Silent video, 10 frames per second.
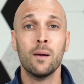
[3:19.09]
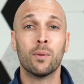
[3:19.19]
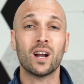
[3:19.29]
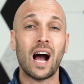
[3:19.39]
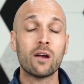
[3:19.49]

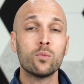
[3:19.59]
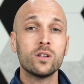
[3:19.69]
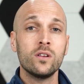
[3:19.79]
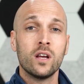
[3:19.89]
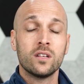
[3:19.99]
but I
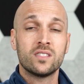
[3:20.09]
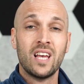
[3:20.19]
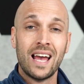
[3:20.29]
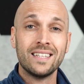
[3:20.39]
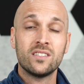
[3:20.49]
would
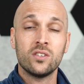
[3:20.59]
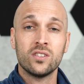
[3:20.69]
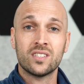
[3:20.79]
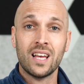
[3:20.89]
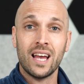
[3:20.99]
tend to
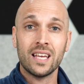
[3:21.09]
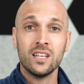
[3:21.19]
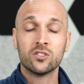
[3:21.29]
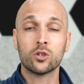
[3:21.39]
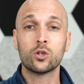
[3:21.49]

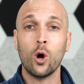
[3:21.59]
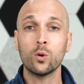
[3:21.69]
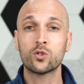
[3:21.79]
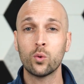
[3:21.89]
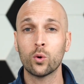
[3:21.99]
say to
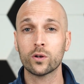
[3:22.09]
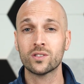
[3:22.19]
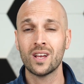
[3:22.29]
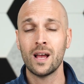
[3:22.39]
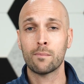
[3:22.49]
go towards